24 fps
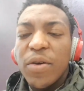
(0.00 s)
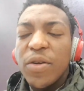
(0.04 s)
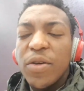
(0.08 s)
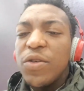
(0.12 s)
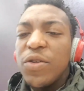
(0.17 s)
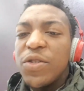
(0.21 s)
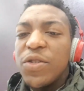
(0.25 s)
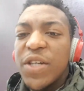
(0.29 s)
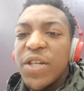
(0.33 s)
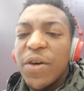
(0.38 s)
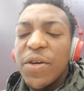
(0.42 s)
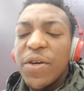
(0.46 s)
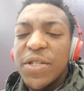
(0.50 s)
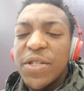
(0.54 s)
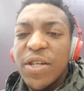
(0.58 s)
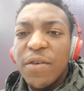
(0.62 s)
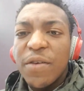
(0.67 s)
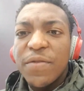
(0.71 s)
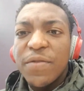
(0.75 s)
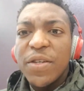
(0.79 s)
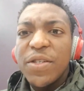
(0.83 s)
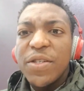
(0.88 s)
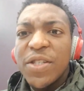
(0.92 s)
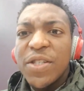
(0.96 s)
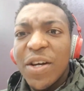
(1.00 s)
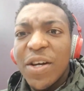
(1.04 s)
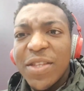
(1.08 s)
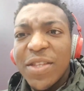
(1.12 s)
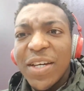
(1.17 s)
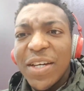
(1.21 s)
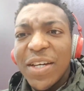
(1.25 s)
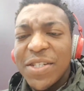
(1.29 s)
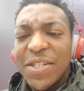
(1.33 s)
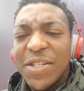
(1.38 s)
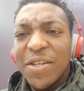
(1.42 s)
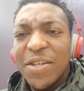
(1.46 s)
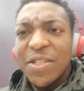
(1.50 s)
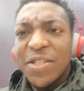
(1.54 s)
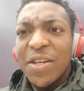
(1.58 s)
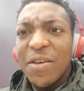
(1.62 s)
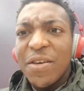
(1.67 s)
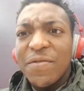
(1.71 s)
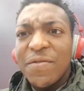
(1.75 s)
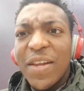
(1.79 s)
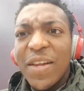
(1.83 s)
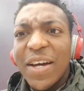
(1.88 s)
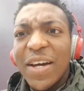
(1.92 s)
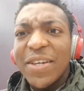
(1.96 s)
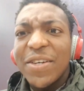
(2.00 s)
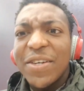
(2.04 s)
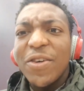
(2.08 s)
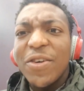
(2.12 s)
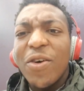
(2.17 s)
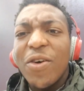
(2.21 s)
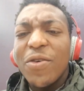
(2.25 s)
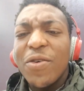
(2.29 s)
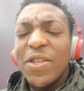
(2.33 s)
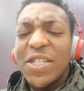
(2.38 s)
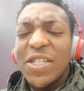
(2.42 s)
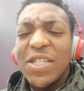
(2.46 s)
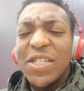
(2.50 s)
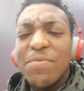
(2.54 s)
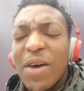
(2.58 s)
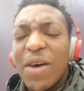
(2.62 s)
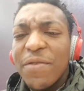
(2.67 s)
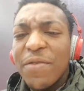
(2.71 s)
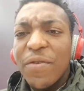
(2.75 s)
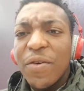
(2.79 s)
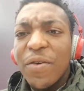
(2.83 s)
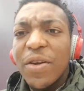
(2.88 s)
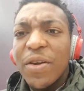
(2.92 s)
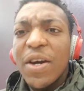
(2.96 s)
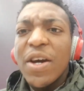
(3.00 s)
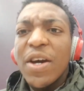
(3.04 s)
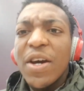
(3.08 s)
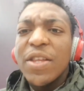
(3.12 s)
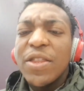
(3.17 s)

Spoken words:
you tell yourself, you start thinking to yourself like, oh, this is my fault.